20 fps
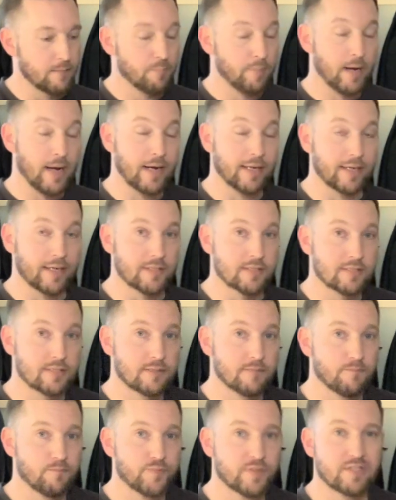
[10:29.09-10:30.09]

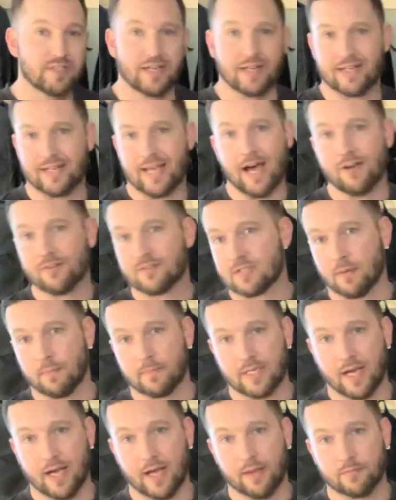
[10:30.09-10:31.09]
pockets, sitting down
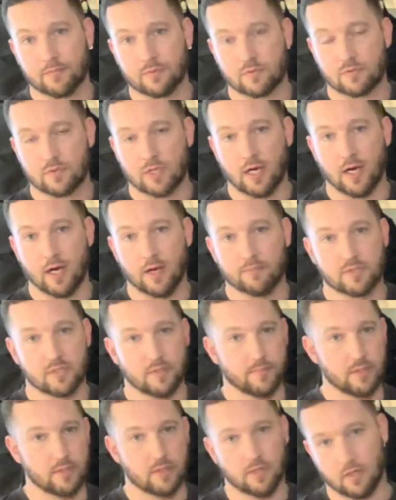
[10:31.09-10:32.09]
sometimes,
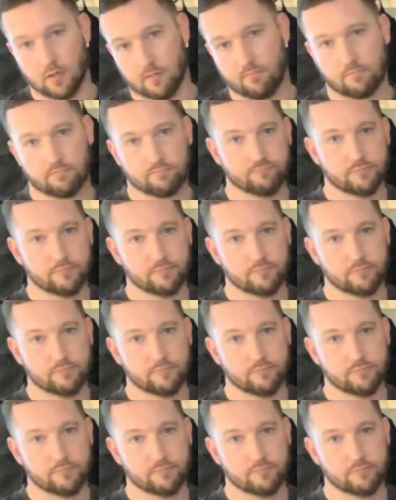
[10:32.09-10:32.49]
some of your